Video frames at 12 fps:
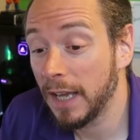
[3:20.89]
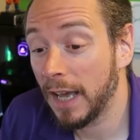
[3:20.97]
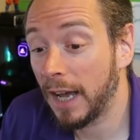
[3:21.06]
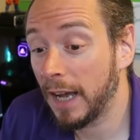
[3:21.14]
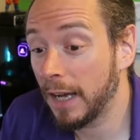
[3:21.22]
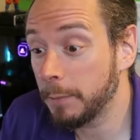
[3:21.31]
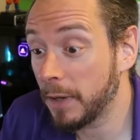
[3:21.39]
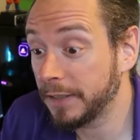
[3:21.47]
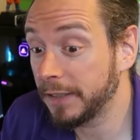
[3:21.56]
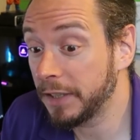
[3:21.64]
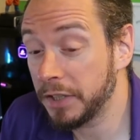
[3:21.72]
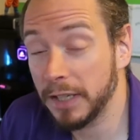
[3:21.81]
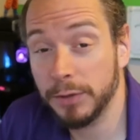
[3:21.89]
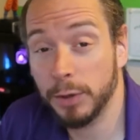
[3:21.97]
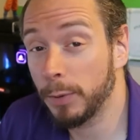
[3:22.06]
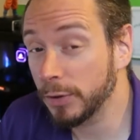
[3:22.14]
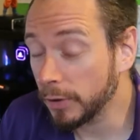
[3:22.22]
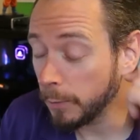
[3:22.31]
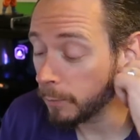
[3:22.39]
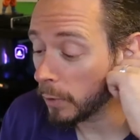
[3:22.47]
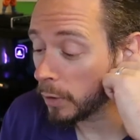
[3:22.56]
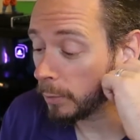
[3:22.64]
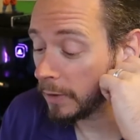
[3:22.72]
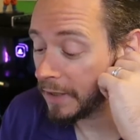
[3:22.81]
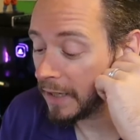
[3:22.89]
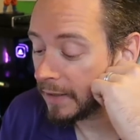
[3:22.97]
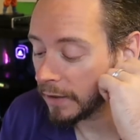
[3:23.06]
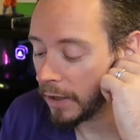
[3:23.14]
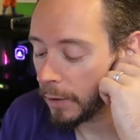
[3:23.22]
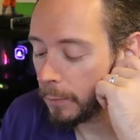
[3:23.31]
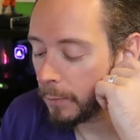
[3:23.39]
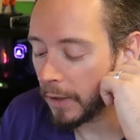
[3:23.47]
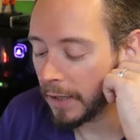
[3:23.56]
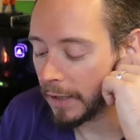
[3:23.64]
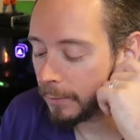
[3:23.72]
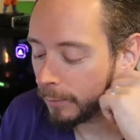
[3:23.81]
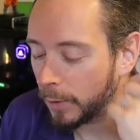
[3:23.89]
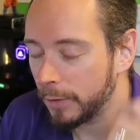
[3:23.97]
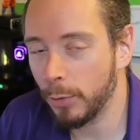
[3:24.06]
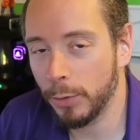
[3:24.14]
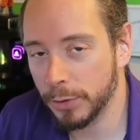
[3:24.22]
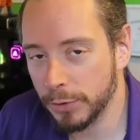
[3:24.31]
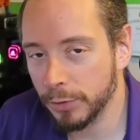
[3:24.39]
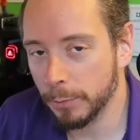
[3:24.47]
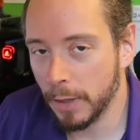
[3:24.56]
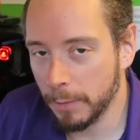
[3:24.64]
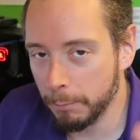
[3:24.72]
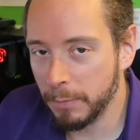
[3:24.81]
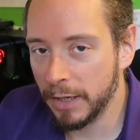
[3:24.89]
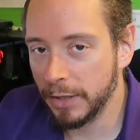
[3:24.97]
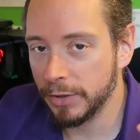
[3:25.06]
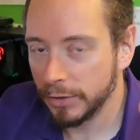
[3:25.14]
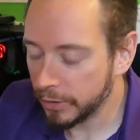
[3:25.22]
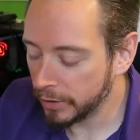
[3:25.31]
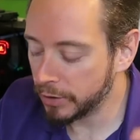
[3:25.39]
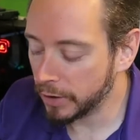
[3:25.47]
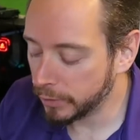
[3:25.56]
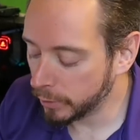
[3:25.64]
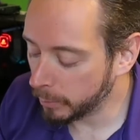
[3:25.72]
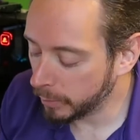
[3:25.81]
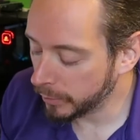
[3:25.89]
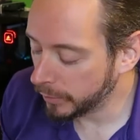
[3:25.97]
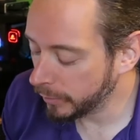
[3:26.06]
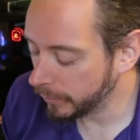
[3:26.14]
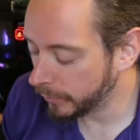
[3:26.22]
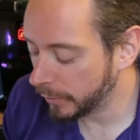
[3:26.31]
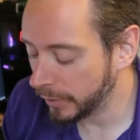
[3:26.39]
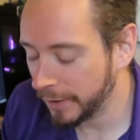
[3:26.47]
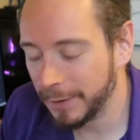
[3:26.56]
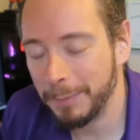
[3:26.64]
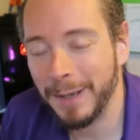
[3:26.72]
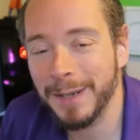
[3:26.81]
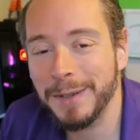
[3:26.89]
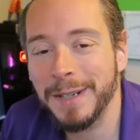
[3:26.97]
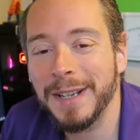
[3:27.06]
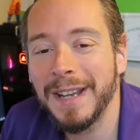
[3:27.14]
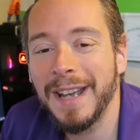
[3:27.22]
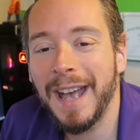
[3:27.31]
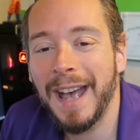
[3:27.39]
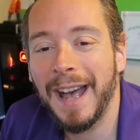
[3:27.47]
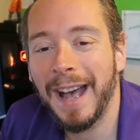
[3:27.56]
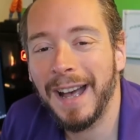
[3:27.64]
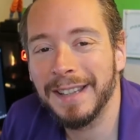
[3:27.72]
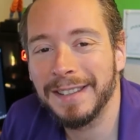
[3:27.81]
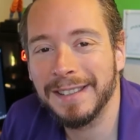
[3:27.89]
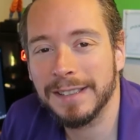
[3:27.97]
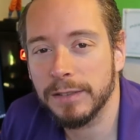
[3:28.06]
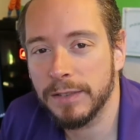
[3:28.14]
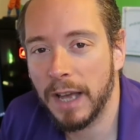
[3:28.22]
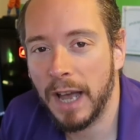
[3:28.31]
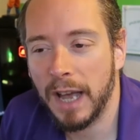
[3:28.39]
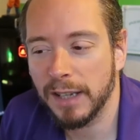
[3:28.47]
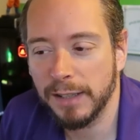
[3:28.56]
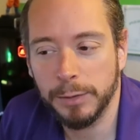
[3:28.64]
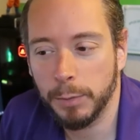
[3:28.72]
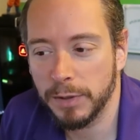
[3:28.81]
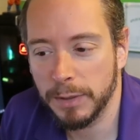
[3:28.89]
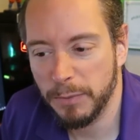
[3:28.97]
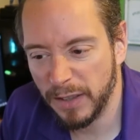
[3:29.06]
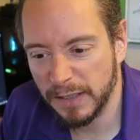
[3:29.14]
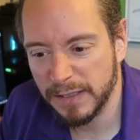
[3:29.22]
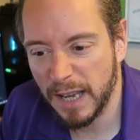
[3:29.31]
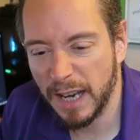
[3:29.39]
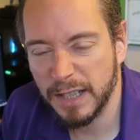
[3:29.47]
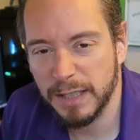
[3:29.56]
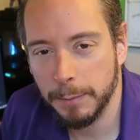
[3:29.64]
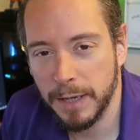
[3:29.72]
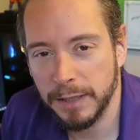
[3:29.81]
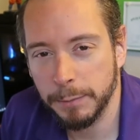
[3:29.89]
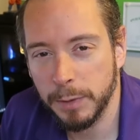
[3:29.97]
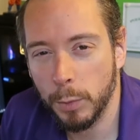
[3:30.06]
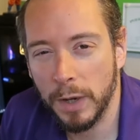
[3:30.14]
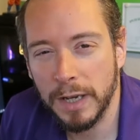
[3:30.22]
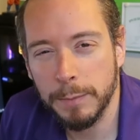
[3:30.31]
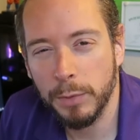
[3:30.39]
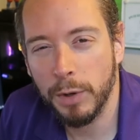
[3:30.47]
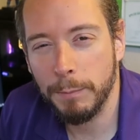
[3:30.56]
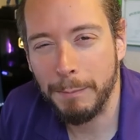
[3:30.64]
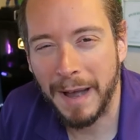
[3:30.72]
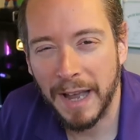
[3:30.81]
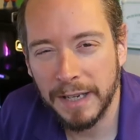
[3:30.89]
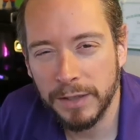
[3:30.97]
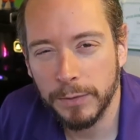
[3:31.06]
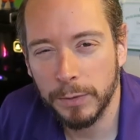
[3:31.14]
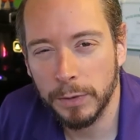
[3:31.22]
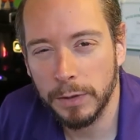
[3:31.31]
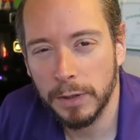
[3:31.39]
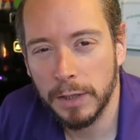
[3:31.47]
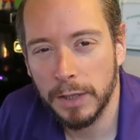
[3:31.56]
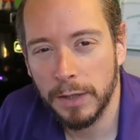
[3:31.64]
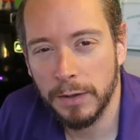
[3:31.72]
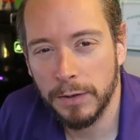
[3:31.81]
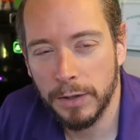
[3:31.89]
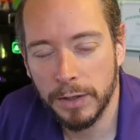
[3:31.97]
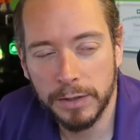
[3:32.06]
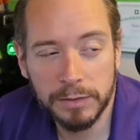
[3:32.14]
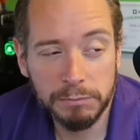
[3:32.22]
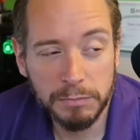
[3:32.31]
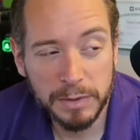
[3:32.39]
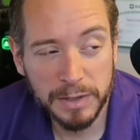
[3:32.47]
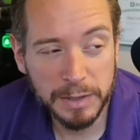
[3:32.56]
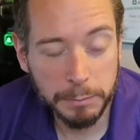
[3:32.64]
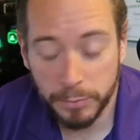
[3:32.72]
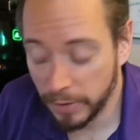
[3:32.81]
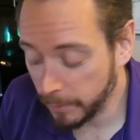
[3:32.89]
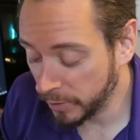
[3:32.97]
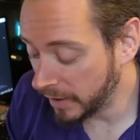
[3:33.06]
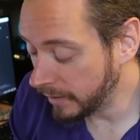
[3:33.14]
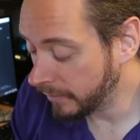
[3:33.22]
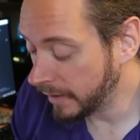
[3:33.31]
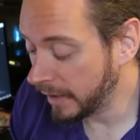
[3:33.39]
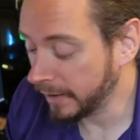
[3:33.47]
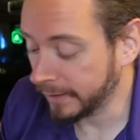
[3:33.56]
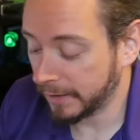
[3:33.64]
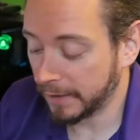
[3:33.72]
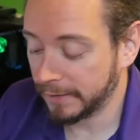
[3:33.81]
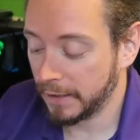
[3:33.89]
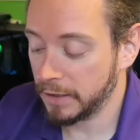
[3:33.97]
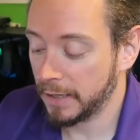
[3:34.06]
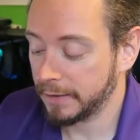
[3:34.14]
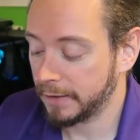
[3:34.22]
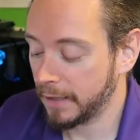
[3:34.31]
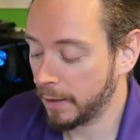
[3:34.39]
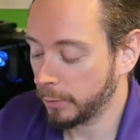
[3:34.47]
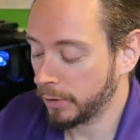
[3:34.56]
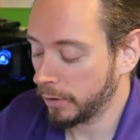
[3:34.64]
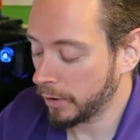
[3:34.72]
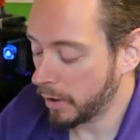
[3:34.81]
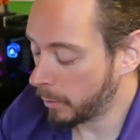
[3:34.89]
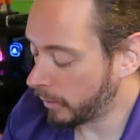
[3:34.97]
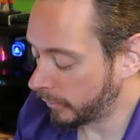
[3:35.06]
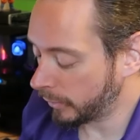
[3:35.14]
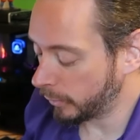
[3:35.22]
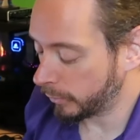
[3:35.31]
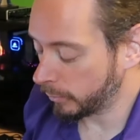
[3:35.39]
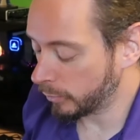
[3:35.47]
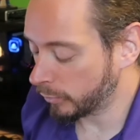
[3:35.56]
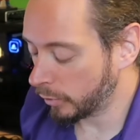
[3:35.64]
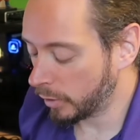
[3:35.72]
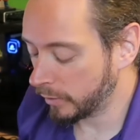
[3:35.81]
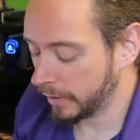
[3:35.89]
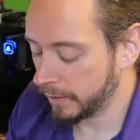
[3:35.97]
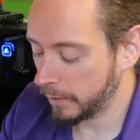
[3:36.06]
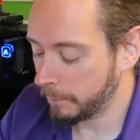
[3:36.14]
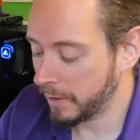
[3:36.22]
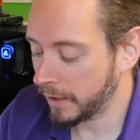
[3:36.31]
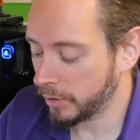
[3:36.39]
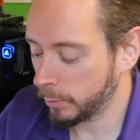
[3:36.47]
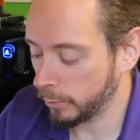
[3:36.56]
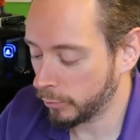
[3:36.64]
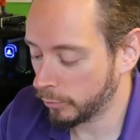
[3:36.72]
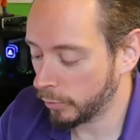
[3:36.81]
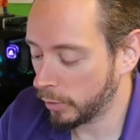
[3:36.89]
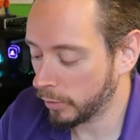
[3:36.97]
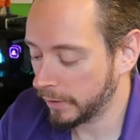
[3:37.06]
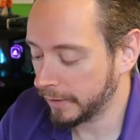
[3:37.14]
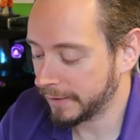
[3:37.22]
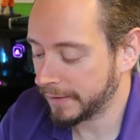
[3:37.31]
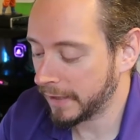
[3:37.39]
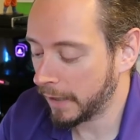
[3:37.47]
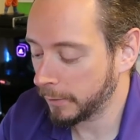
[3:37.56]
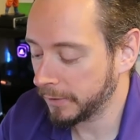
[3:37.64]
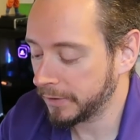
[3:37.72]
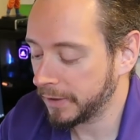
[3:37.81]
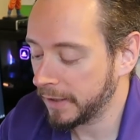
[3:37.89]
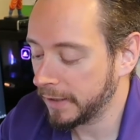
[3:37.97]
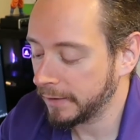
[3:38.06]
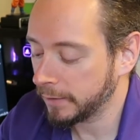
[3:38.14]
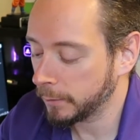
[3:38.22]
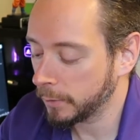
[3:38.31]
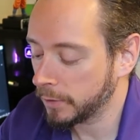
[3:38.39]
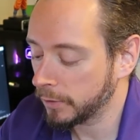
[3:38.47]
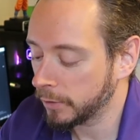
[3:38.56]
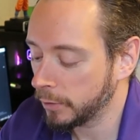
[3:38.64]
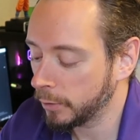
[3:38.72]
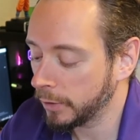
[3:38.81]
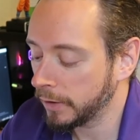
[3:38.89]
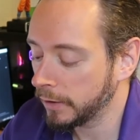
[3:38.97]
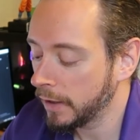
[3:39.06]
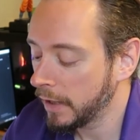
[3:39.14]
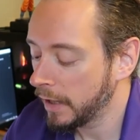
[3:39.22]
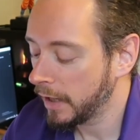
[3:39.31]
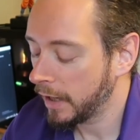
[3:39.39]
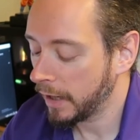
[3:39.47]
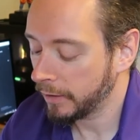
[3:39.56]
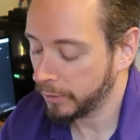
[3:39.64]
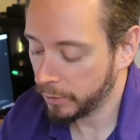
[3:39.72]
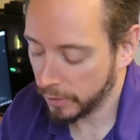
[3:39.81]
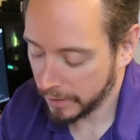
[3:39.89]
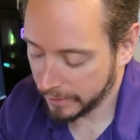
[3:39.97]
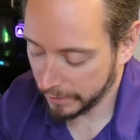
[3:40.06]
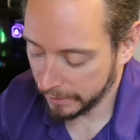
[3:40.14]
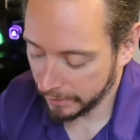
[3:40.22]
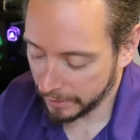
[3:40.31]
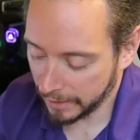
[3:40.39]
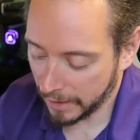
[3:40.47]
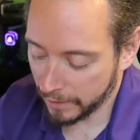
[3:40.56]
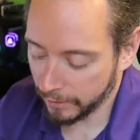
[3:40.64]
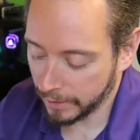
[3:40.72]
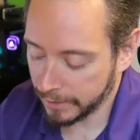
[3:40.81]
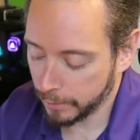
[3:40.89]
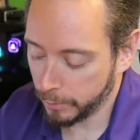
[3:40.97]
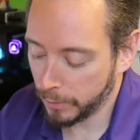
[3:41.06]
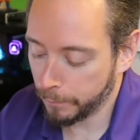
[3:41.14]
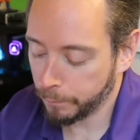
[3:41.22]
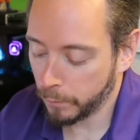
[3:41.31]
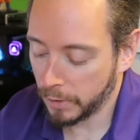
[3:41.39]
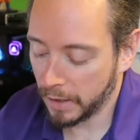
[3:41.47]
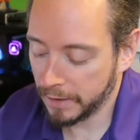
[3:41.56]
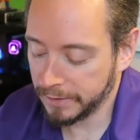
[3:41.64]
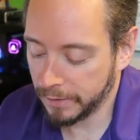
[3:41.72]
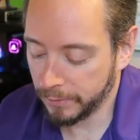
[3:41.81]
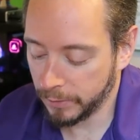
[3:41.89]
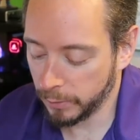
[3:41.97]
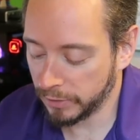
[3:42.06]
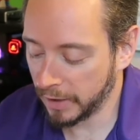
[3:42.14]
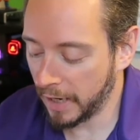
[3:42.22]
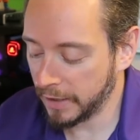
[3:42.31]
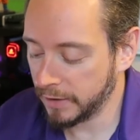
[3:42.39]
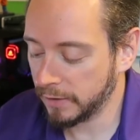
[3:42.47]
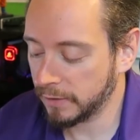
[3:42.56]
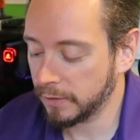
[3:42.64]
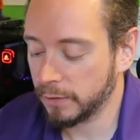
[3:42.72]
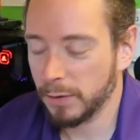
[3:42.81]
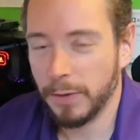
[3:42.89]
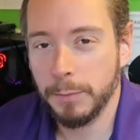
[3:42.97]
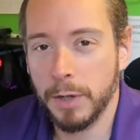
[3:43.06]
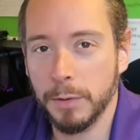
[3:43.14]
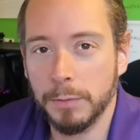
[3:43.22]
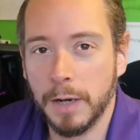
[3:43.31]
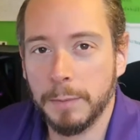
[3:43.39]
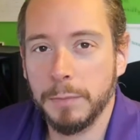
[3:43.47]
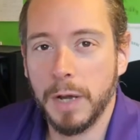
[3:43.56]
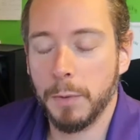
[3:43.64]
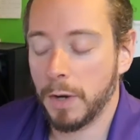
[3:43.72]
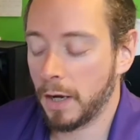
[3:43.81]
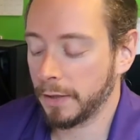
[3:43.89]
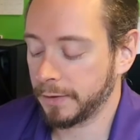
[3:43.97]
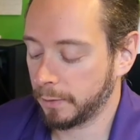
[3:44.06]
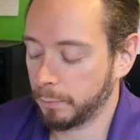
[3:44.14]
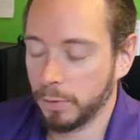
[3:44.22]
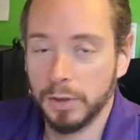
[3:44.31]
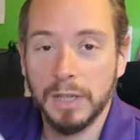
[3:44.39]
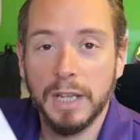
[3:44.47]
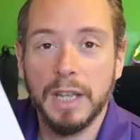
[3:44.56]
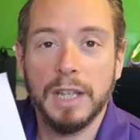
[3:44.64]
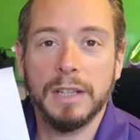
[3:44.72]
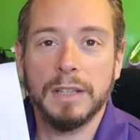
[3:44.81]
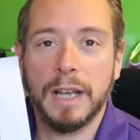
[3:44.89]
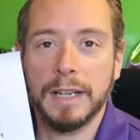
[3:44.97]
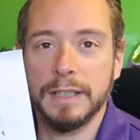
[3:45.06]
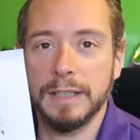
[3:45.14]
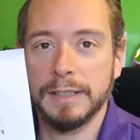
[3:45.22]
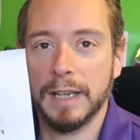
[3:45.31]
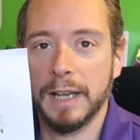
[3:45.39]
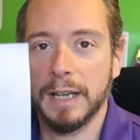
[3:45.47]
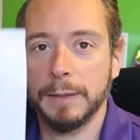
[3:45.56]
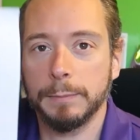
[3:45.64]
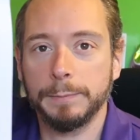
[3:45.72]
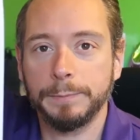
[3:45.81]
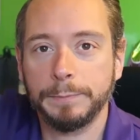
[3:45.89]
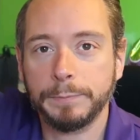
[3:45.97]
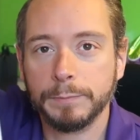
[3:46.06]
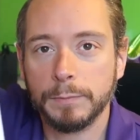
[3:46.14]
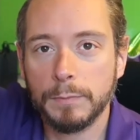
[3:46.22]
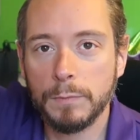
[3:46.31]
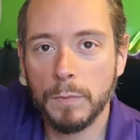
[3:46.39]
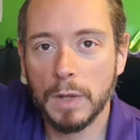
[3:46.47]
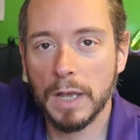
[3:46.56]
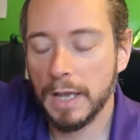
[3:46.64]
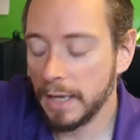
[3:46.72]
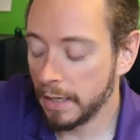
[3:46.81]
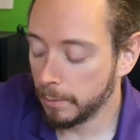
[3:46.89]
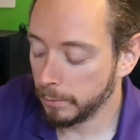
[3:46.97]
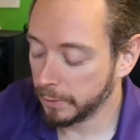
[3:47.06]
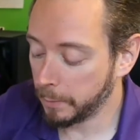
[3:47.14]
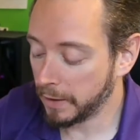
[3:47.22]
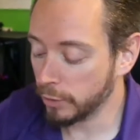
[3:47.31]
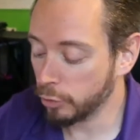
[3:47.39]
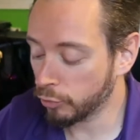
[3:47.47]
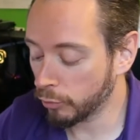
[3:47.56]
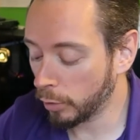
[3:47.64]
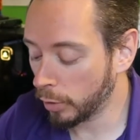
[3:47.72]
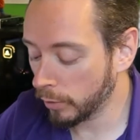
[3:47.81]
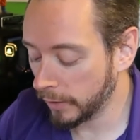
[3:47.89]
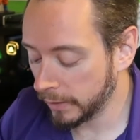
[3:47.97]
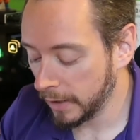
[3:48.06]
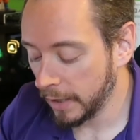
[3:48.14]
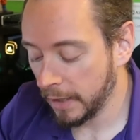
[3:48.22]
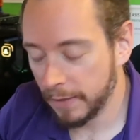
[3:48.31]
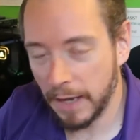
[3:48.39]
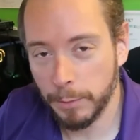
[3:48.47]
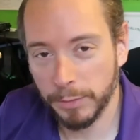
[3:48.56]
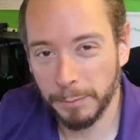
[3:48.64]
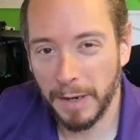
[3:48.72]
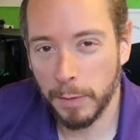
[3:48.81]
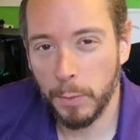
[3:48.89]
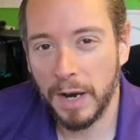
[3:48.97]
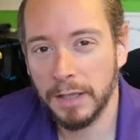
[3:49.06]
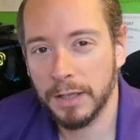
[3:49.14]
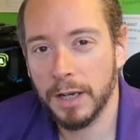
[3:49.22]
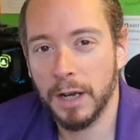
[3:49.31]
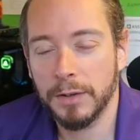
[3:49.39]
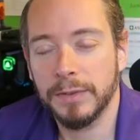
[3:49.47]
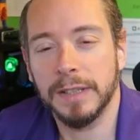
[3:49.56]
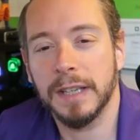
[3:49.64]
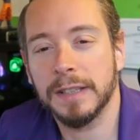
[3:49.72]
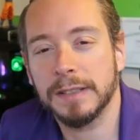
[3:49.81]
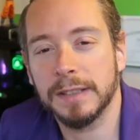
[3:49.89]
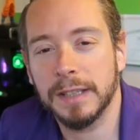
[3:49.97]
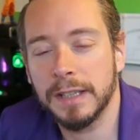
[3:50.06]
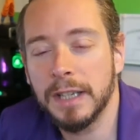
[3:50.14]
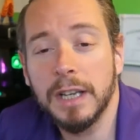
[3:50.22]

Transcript: I did a jigsaw puzzle a couple of days ago. I've ordered some emergency jigsaw puzzles for this period, and that is one of the things that actually makes me way more mindful than pretty much anything else. I said yesterday I was going to go off and do some drawing, and my actual drawing is downstairs, which is annoying. I've created a little character, but I did a few sketches and stuff. I'm no artist, but actually time spent drawing, that was my wild card for yesterday.